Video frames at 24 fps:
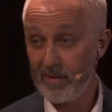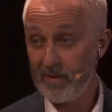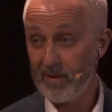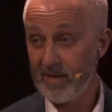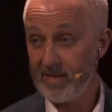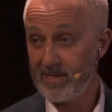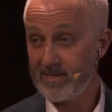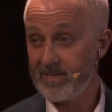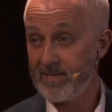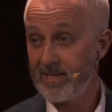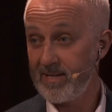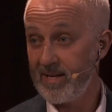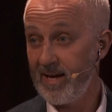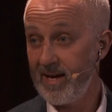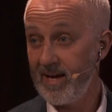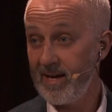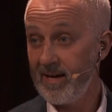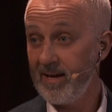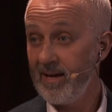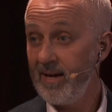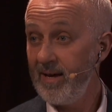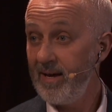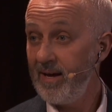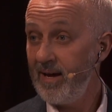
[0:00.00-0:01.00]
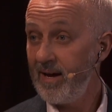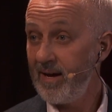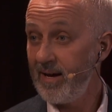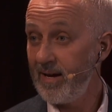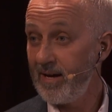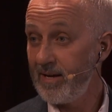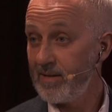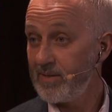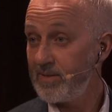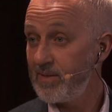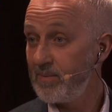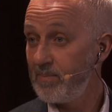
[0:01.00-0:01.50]
things today.
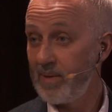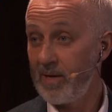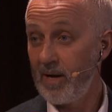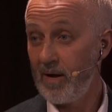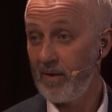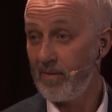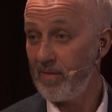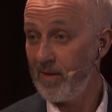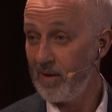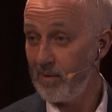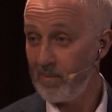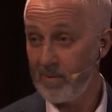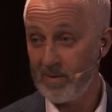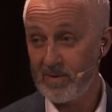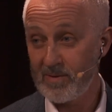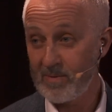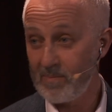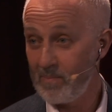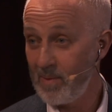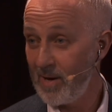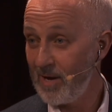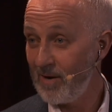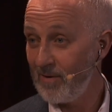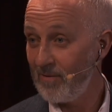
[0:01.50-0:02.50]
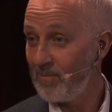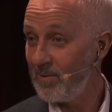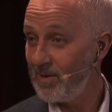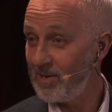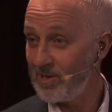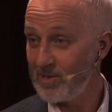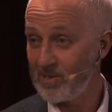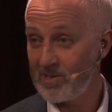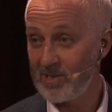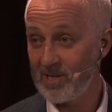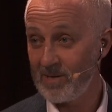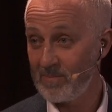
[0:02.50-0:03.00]
But I think it's better if we
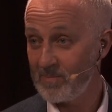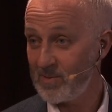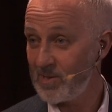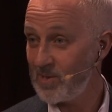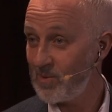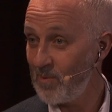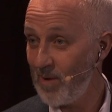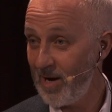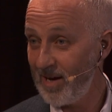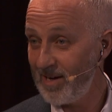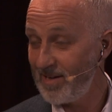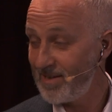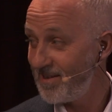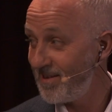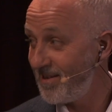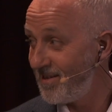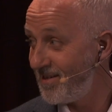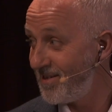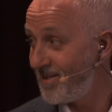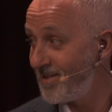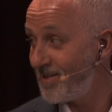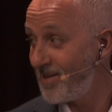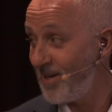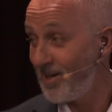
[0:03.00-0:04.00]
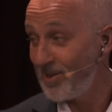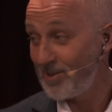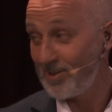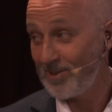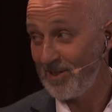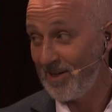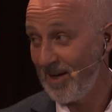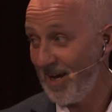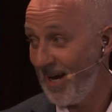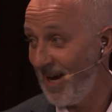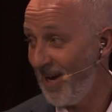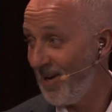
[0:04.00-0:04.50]
just jump straight into the
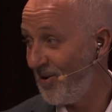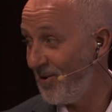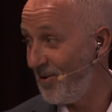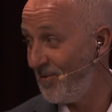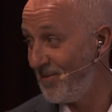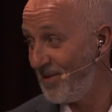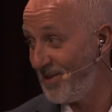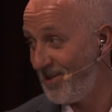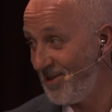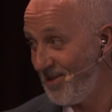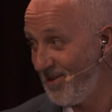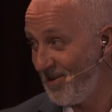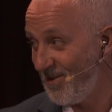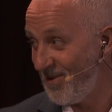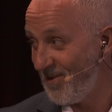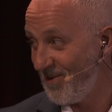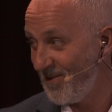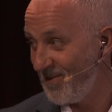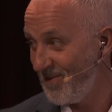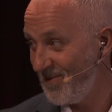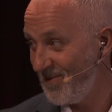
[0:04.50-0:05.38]
discussion. I hand over to you.